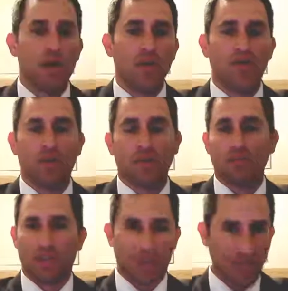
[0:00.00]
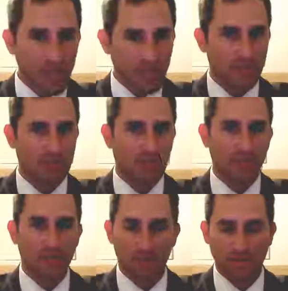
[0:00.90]
UFO, get this,
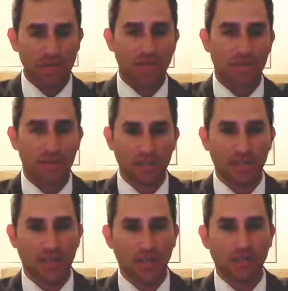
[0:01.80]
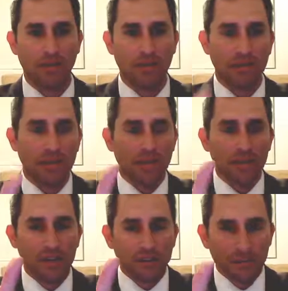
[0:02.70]
just listen to this title.
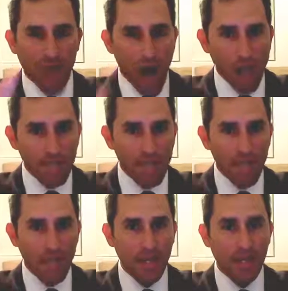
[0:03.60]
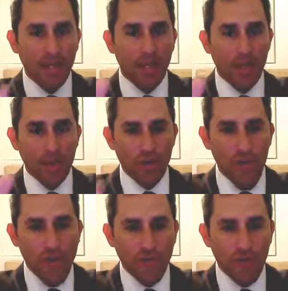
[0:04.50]
Zombie
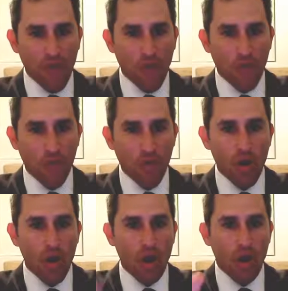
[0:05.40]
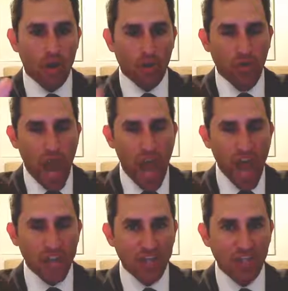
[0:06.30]
UFO
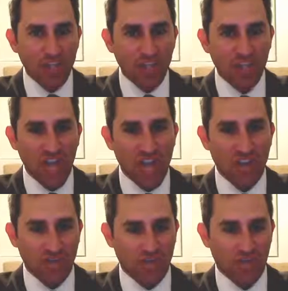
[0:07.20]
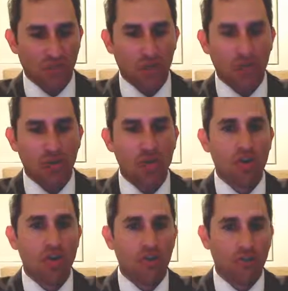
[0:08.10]
Crash Disaster
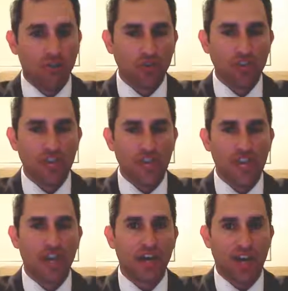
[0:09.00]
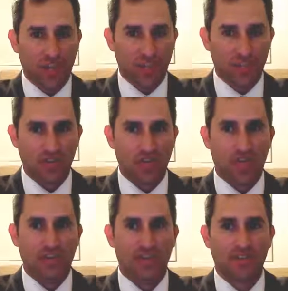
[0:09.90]
Full-Scale
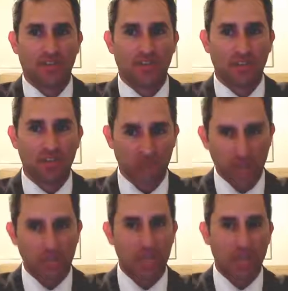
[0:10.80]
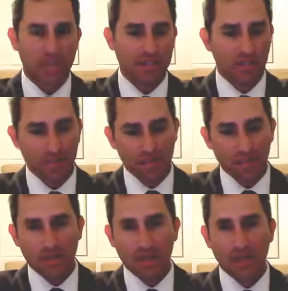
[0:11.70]
Exercise. Did you catch that?
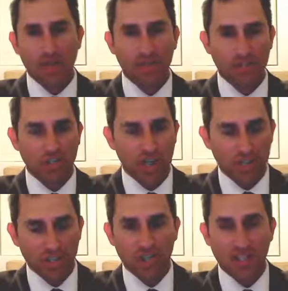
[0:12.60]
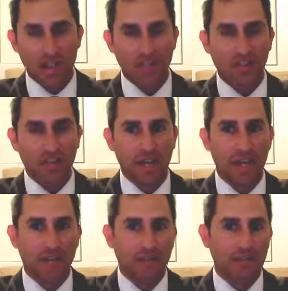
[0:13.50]
Did you catch the title of
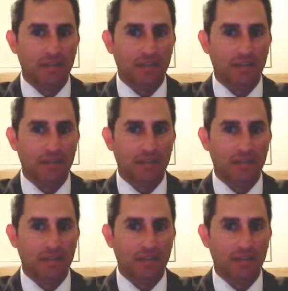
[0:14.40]
that?